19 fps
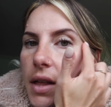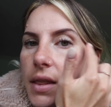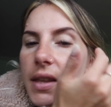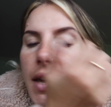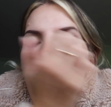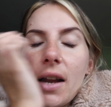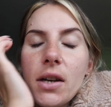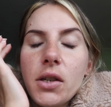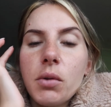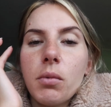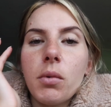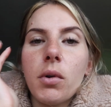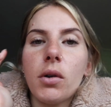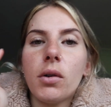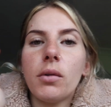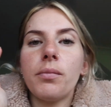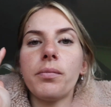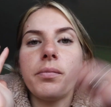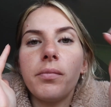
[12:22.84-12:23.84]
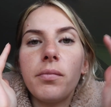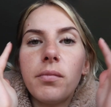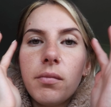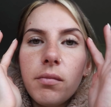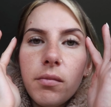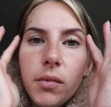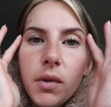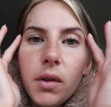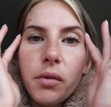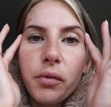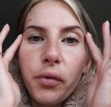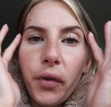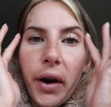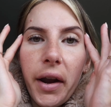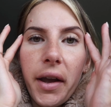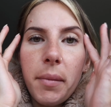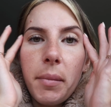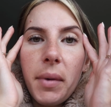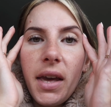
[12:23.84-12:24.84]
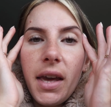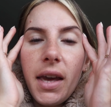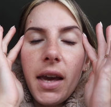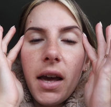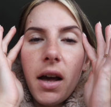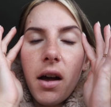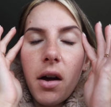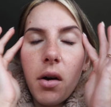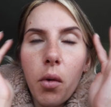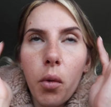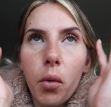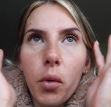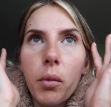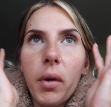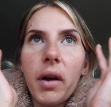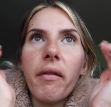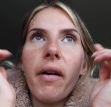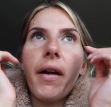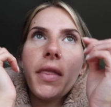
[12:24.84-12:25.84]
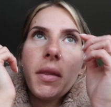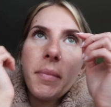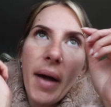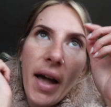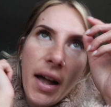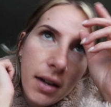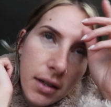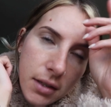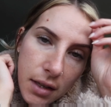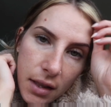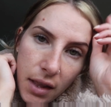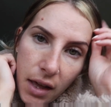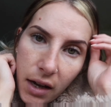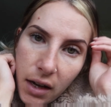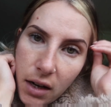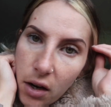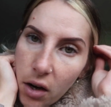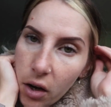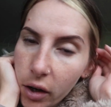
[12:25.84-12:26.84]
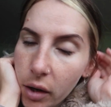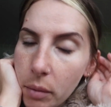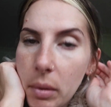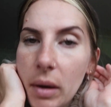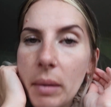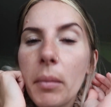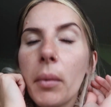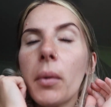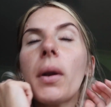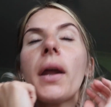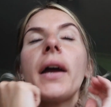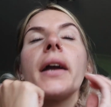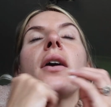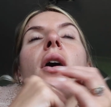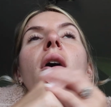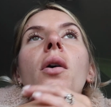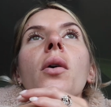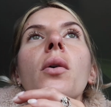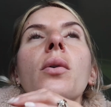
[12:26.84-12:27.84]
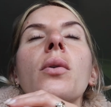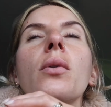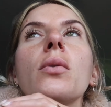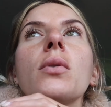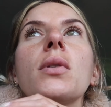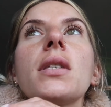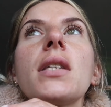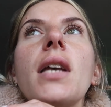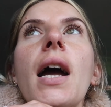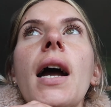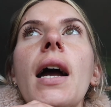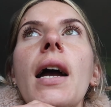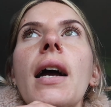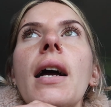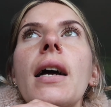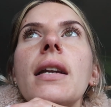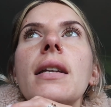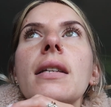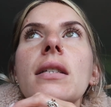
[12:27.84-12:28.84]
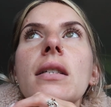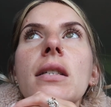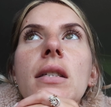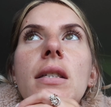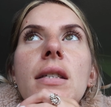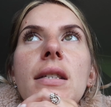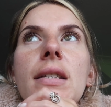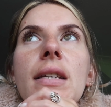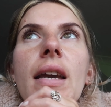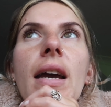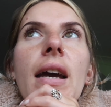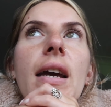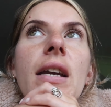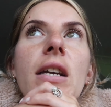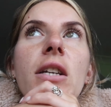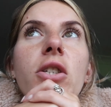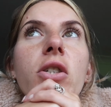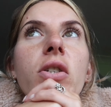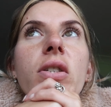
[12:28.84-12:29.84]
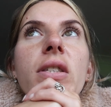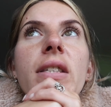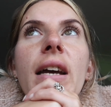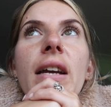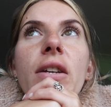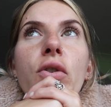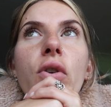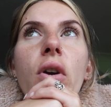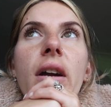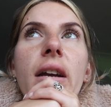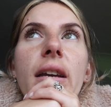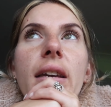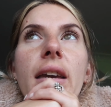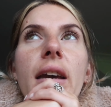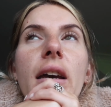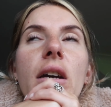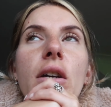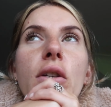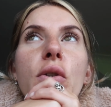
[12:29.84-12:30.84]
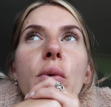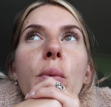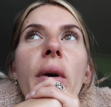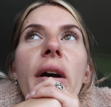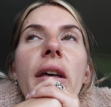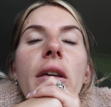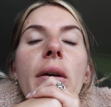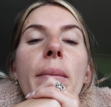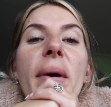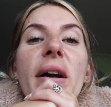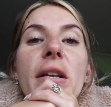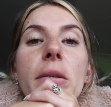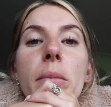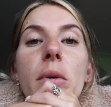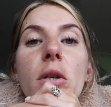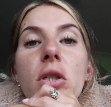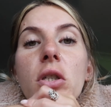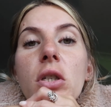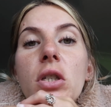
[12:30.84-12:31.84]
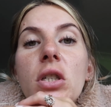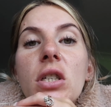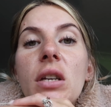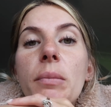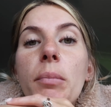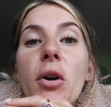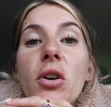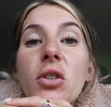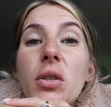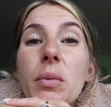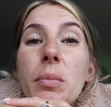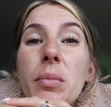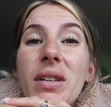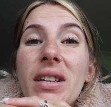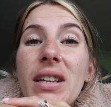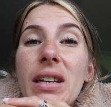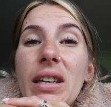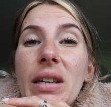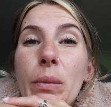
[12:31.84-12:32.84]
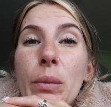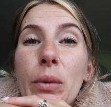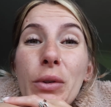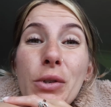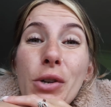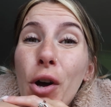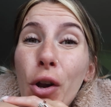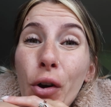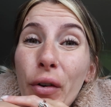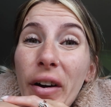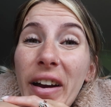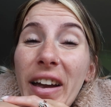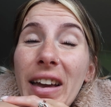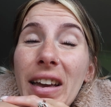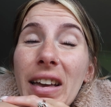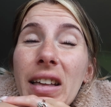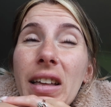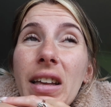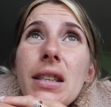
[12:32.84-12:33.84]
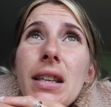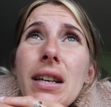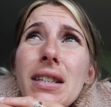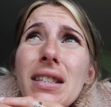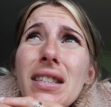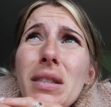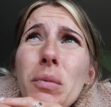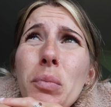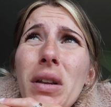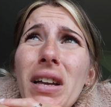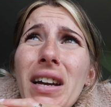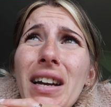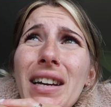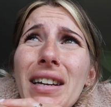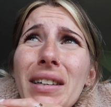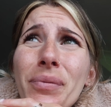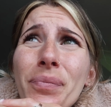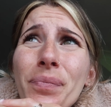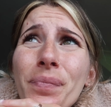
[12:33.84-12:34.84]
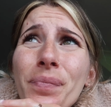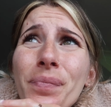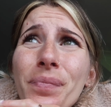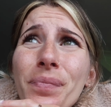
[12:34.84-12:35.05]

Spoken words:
the actual frame here all the way around the back. So they're gonna look a bit more like goggles. And yeah, he just said try and get her to wear them as much as she possibly will tolerate. So that's the plan.